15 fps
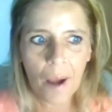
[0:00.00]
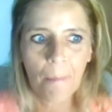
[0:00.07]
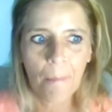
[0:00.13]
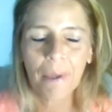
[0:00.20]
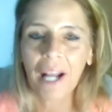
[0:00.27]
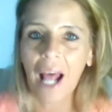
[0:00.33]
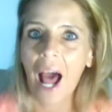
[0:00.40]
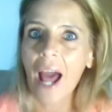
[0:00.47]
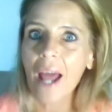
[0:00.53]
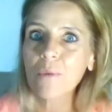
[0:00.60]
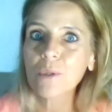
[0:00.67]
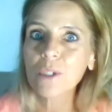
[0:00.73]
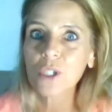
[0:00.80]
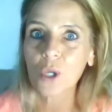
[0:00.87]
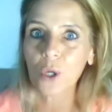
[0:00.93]
But I
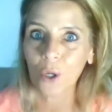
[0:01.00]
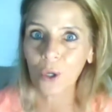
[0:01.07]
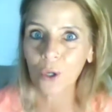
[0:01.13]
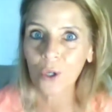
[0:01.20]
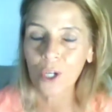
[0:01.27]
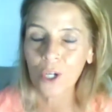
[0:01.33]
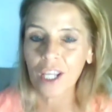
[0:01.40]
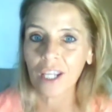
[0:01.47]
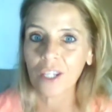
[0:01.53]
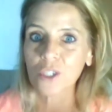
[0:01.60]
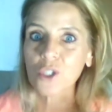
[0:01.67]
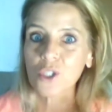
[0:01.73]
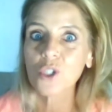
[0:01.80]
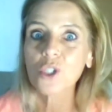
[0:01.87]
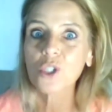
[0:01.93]
was earning
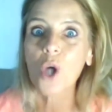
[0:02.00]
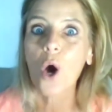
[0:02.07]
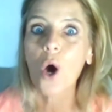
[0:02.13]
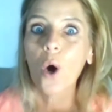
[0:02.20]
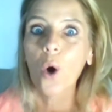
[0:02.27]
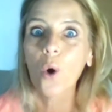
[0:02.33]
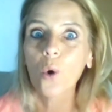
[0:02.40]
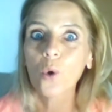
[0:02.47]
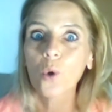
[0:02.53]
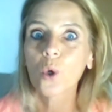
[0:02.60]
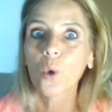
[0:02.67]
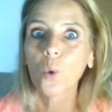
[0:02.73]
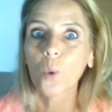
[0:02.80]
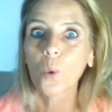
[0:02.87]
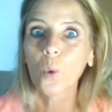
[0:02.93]
so
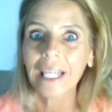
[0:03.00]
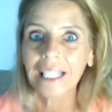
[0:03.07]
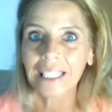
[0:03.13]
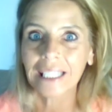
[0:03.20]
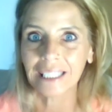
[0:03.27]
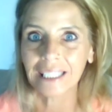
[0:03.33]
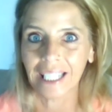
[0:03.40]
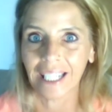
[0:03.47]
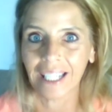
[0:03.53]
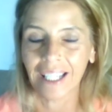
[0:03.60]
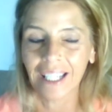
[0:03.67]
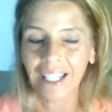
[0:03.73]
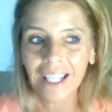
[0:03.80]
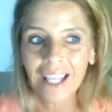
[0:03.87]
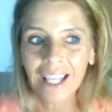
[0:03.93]
quickly
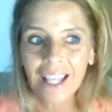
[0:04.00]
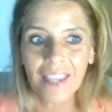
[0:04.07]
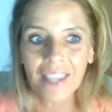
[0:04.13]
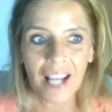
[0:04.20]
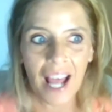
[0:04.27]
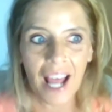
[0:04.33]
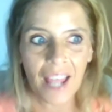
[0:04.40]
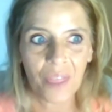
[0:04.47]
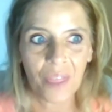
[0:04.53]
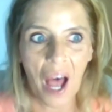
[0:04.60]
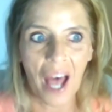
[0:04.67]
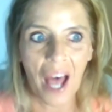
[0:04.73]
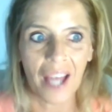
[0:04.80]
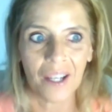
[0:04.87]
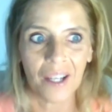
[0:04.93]
that I
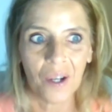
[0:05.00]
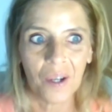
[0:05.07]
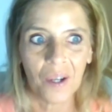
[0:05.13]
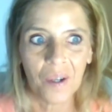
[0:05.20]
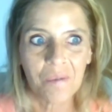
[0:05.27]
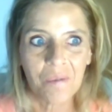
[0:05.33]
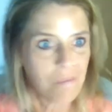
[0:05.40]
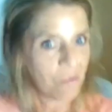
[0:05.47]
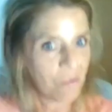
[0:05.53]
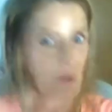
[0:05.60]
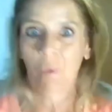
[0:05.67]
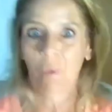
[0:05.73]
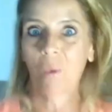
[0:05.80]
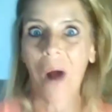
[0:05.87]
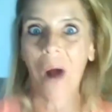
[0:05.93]
thought,
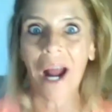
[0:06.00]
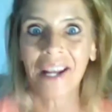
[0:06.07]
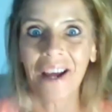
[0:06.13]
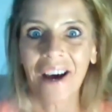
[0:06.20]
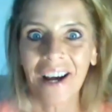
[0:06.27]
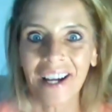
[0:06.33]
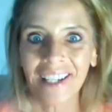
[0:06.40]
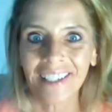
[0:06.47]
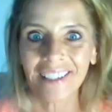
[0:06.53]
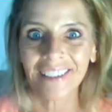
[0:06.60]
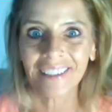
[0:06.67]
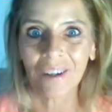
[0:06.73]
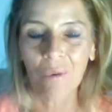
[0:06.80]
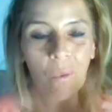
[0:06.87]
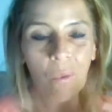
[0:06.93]
why not?
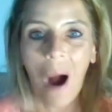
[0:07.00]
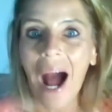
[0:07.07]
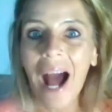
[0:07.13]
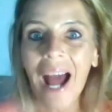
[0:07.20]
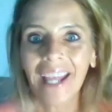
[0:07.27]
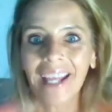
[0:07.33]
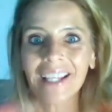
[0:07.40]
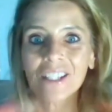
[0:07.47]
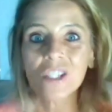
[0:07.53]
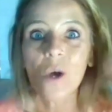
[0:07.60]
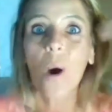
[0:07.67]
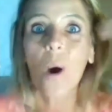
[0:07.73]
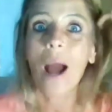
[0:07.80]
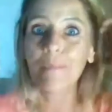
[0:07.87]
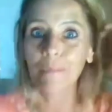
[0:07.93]
Why?
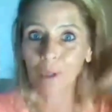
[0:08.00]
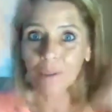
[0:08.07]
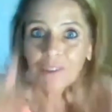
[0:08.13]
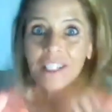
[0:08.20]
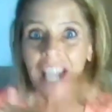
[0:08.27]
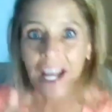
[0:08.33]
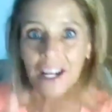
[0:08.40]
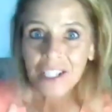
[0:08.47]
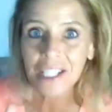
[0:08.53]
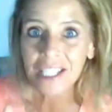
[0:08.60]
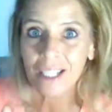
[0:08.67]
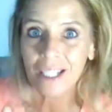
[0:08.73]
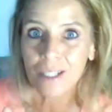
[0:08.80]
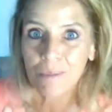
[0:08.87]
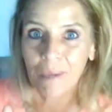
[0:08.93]
So I moved it down to
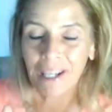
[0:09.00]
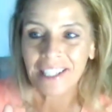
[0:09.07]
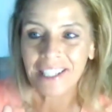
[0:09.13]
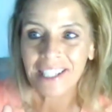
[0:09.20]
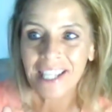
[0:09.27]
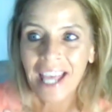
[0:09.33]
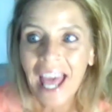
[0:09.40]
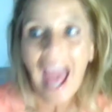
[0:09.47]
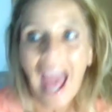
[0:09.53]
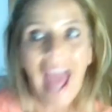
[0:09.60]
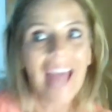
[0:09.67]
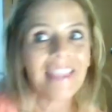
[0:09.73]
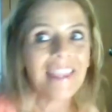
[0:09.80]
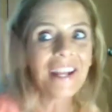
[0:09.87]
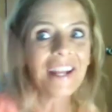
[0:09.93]
6 months
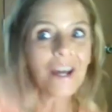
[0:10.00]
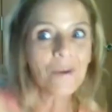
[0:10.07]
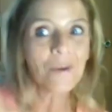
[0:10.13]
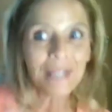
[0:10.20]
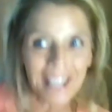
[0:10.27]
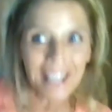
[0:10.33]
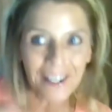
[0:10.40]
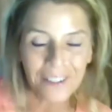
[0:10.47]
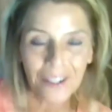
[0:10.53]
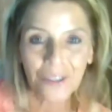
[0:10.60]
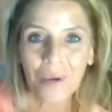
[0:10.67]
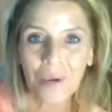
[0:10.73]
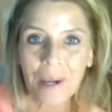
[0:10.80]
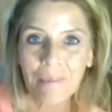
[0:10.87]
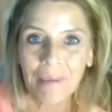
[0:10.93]
and then I went down to
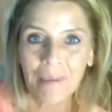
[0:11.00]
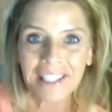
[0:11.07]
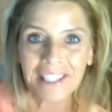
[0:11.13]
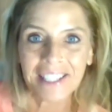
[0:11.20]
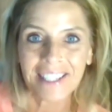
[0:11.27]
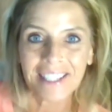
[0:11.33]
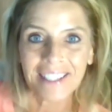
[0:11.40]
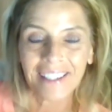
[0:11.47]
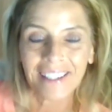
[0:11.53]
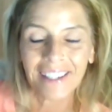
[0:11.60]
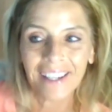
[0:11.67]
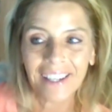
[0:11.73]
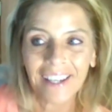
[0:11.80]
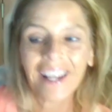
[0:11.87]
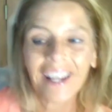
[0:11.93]
3 months.
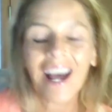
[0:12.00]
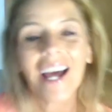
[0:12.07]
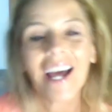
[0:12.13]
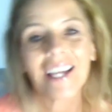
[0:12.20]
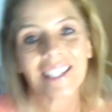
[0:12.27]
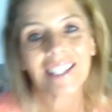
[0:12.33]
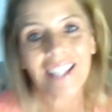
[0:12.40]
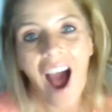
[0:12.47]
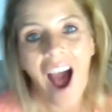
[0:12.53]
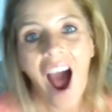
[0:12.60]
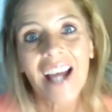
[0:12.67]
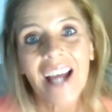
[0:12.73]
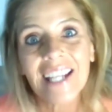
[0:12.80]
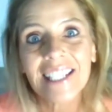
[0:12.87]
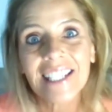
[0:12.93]
Guys,
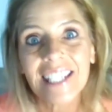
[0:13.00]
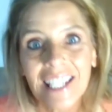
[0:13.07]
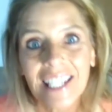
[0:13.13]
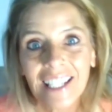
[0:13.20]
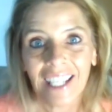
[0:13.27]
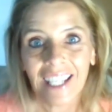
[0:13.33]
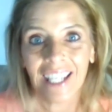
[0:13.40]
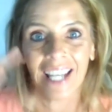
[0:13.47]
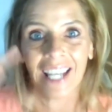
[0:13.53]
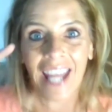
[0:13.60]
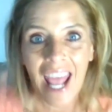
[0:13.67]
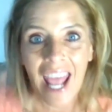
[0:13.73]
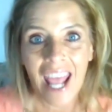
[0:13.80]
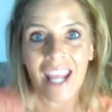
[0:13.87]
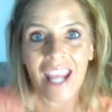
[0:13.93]
I did it in
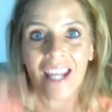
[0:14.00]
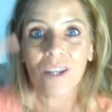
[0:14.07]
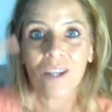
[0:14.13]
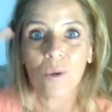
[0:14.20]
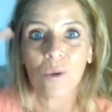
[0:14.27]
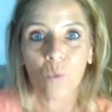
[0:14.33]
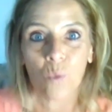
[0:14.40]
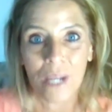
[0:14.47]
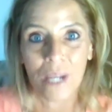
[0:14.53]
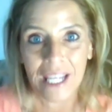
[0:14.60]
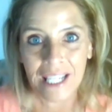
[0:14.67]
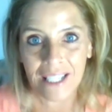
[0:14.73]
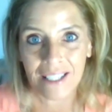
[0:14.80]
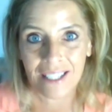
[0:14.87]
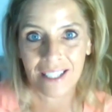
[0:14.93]
8
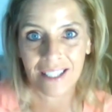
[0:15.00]
weeks.